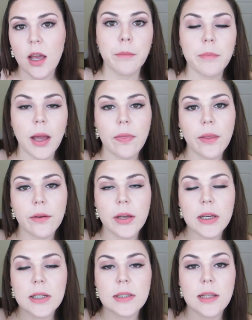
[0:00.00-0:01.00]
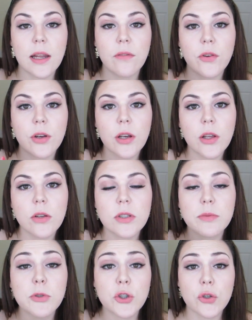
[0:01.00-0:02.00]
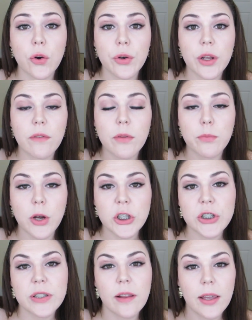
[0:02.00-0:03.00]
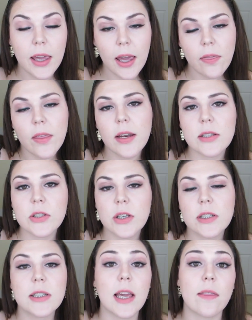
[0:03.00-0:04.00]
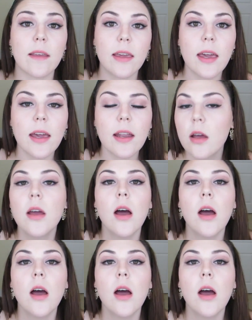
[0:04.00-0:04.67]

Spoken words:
My theory is that if you're going to use the majority of the brushes in the kit, then it's good to get the kit.